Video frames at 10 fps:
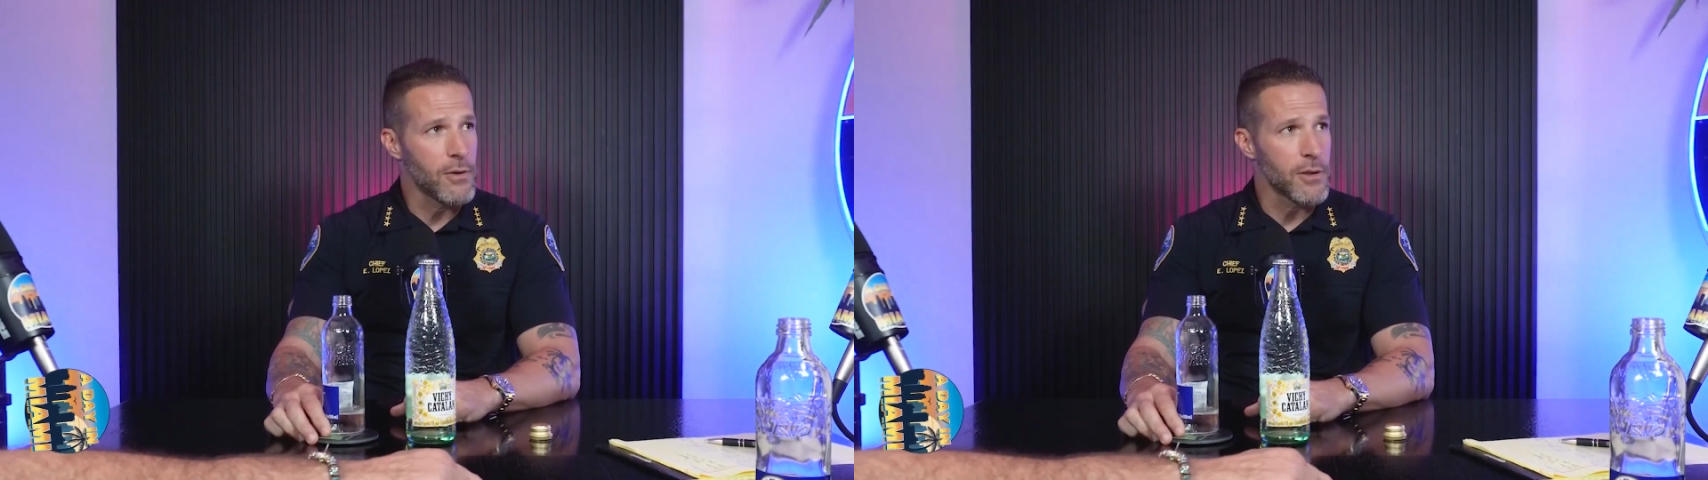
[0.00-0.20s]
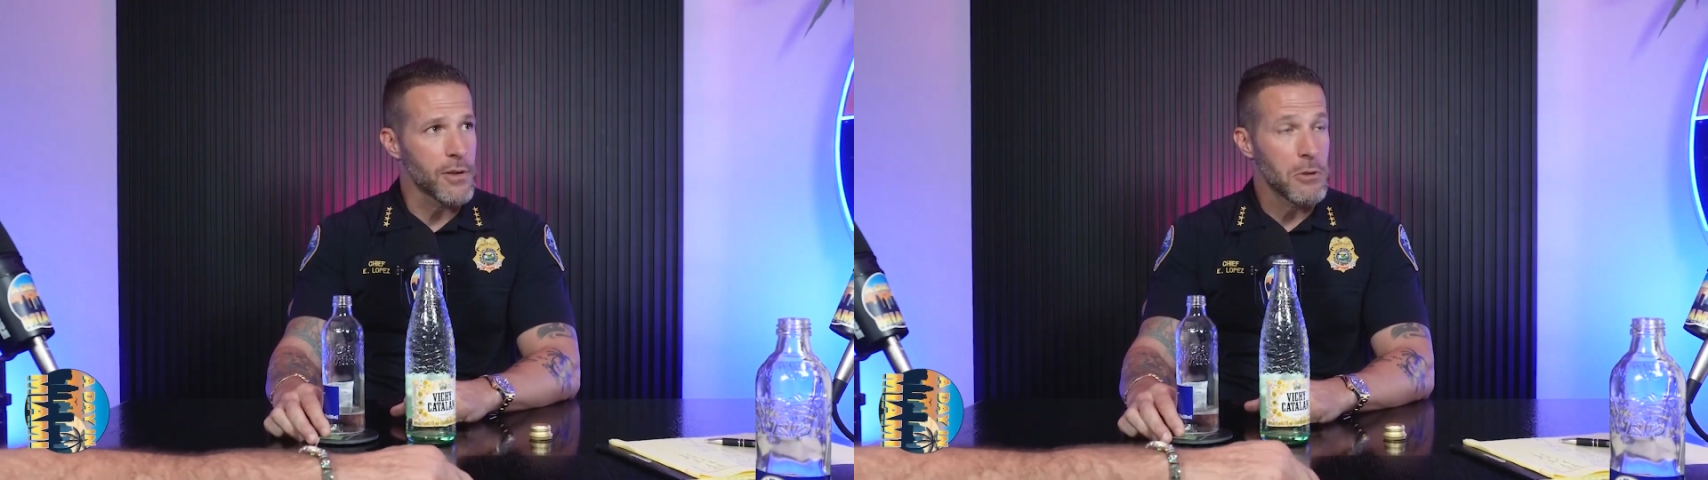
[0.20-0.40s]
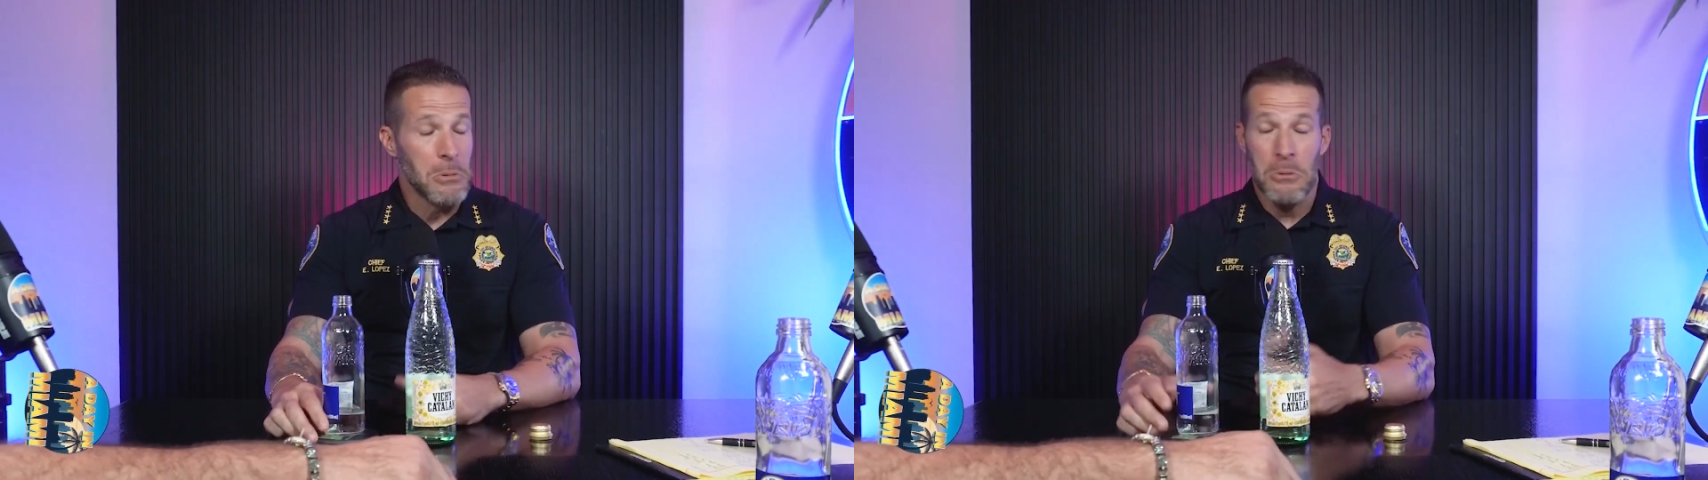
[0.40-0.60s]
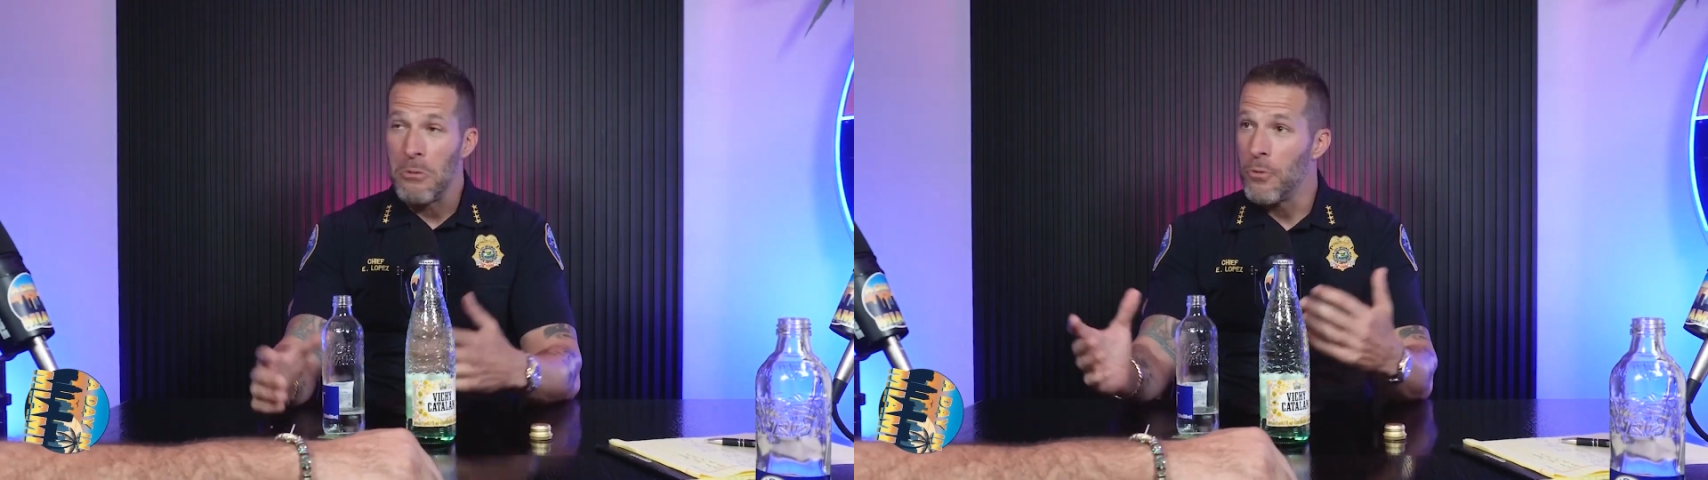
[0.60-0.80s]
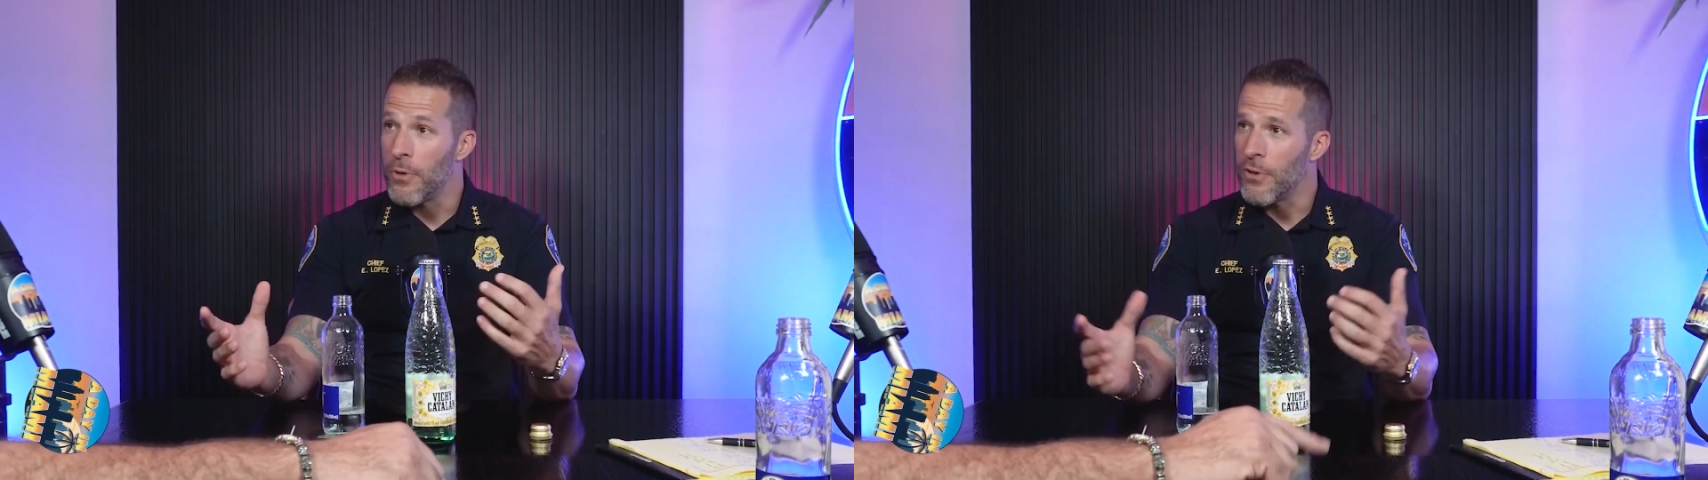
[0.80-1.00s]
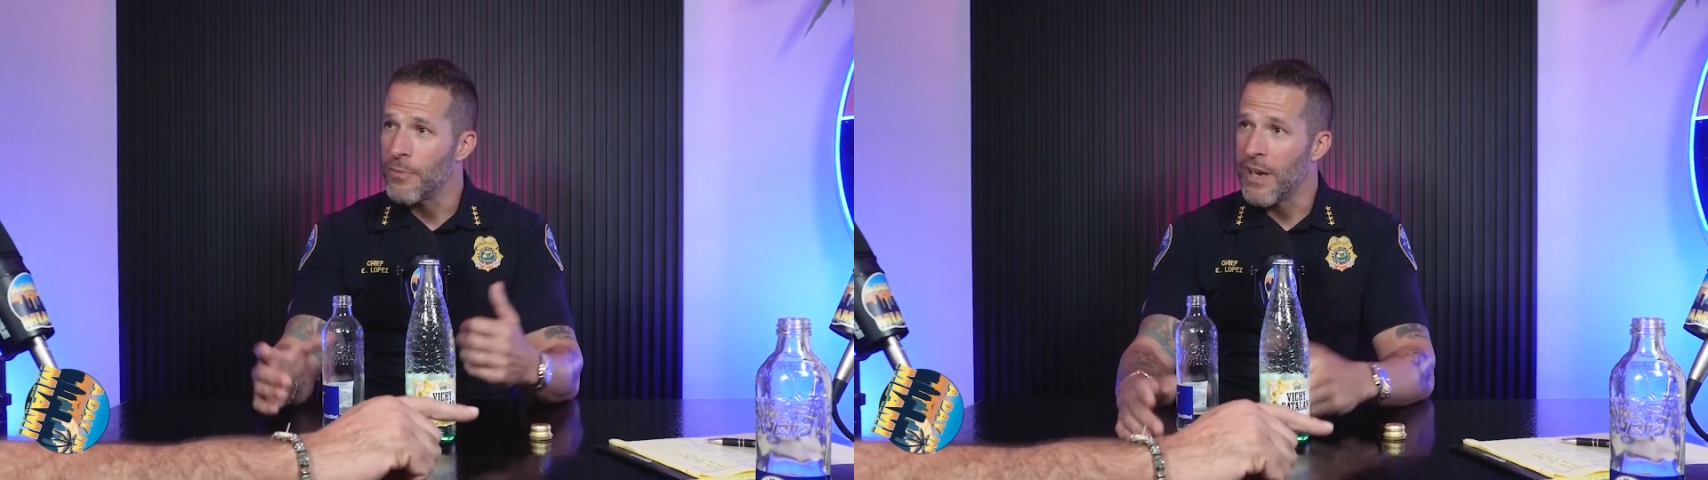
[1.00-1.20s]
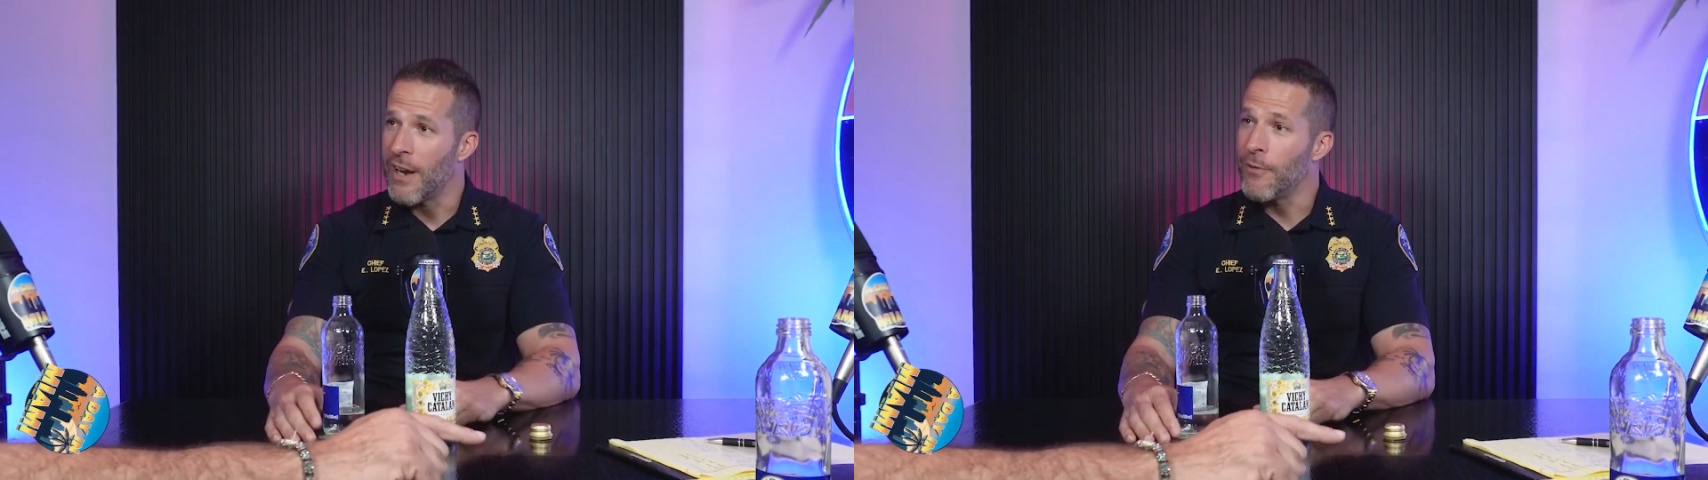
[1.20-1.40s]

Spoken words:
or who knows, man.